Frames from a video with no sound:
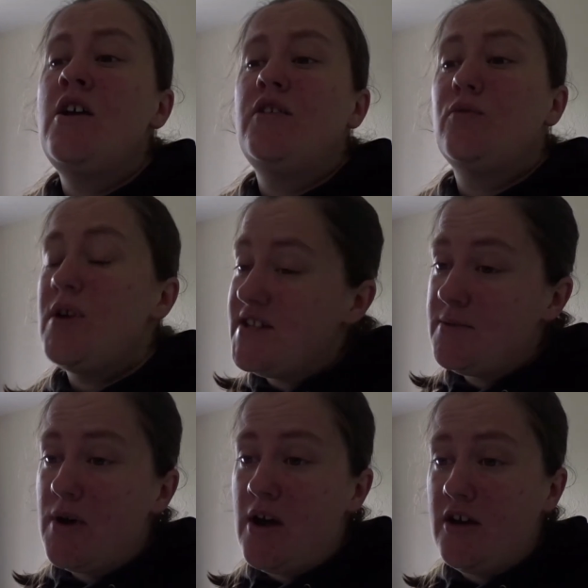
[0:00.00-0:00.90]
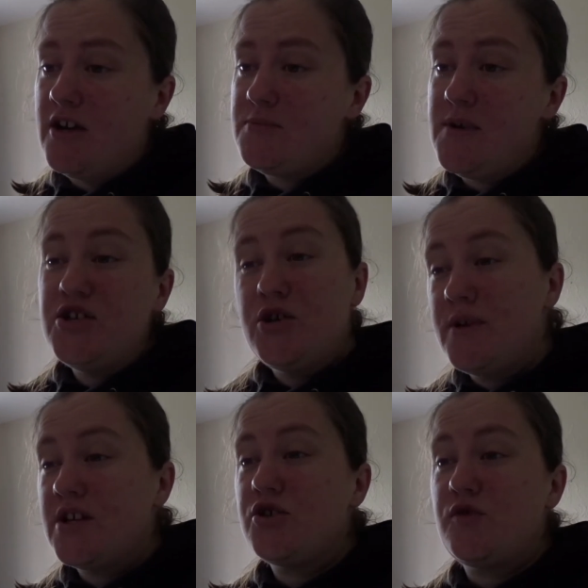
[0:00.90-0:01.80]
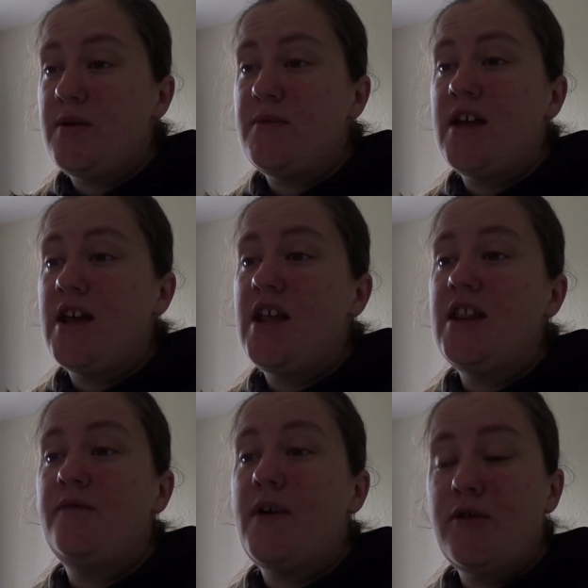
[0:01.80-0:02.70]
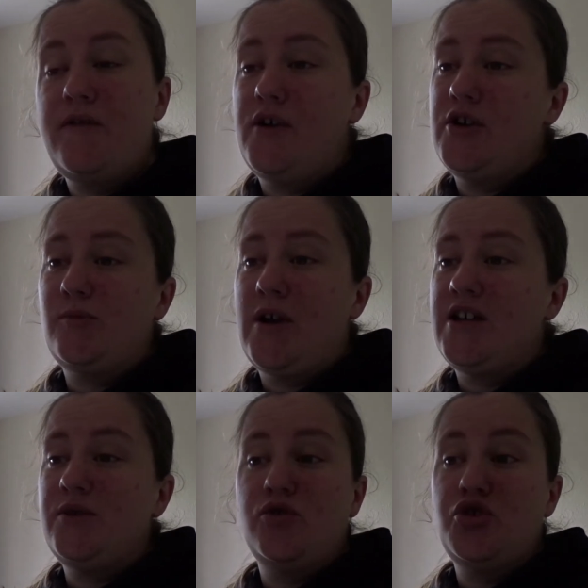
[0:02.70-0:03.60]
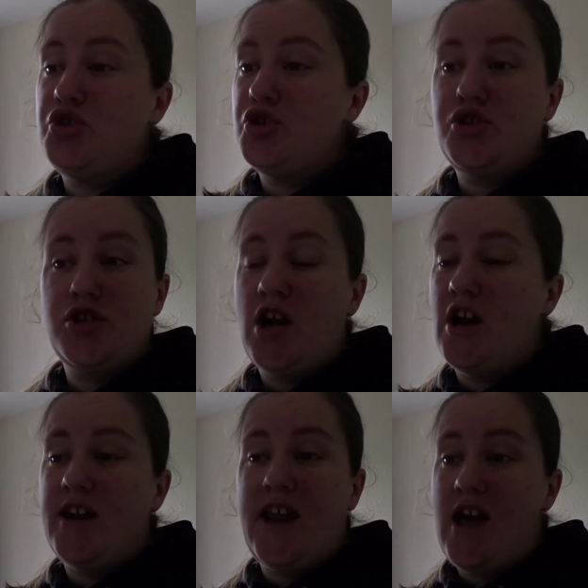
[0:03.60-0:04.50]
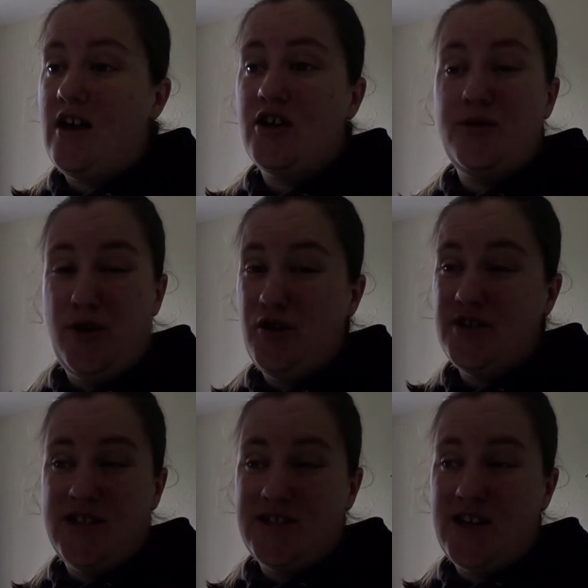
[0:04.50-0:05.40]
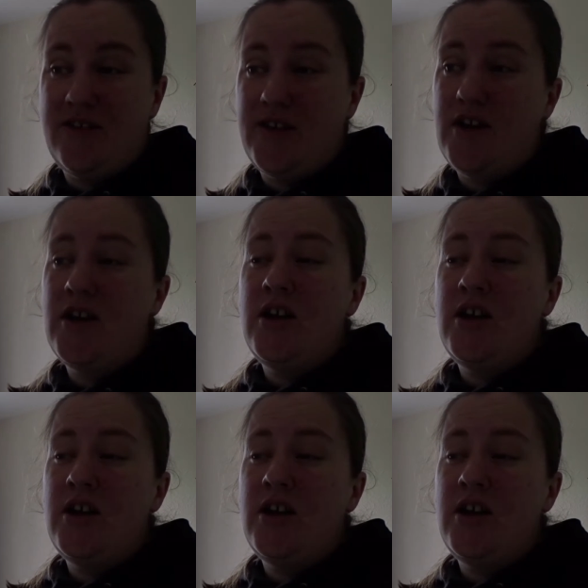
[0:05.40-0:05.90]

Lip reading: The reason behind me doing streaming in the very first place was just to kind of get a community together,